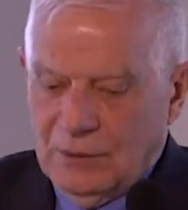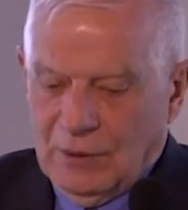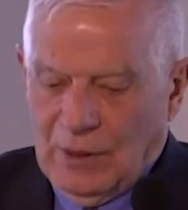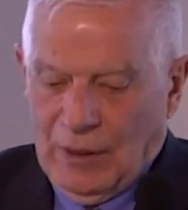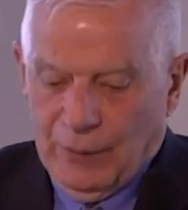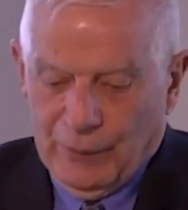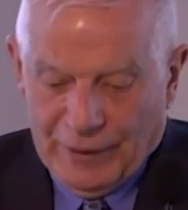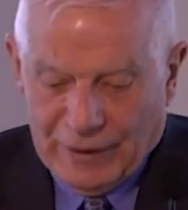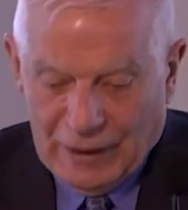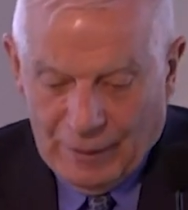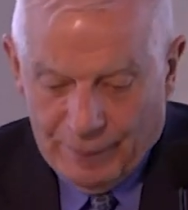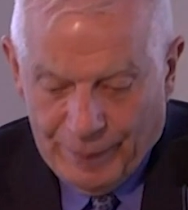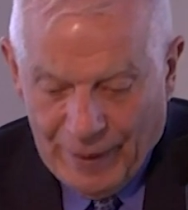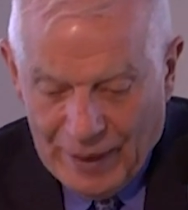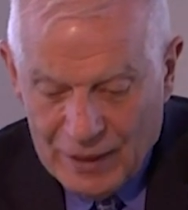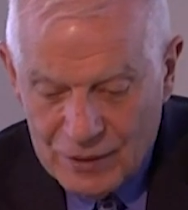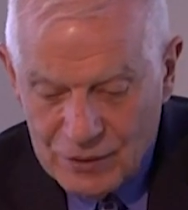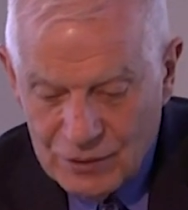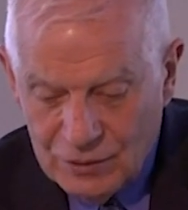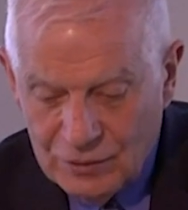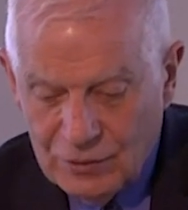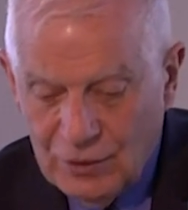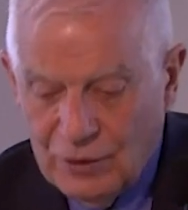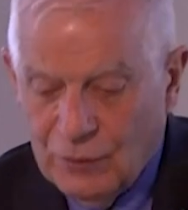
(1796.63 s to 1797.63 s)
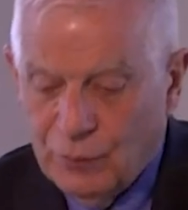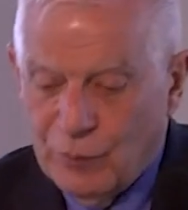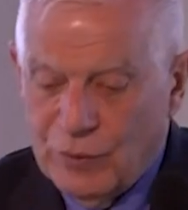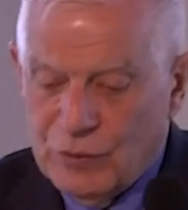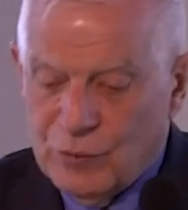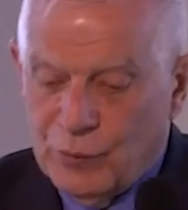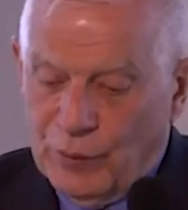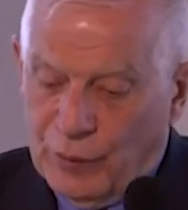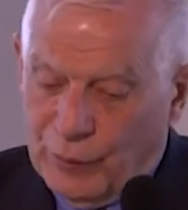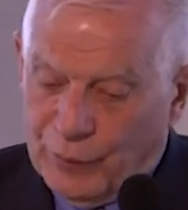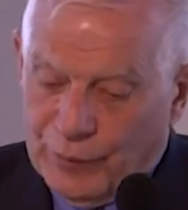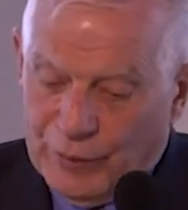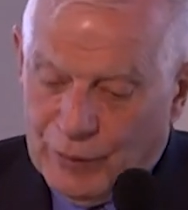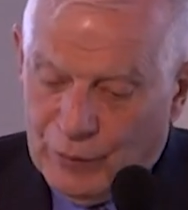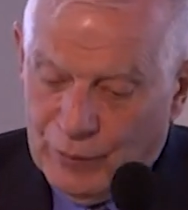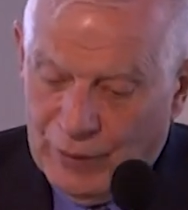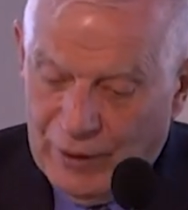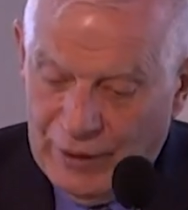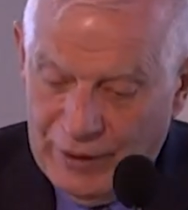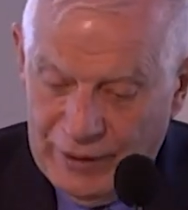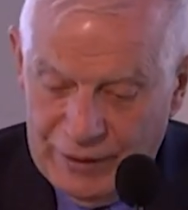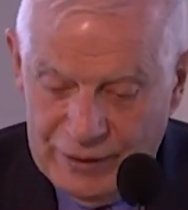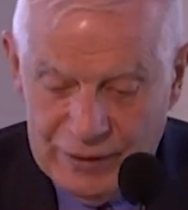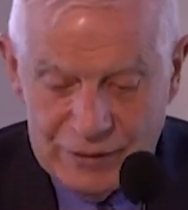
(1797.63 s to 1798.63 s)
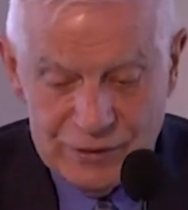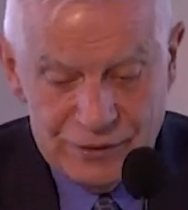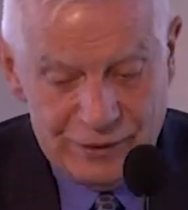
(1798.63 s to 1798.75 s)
Our capacity, which will require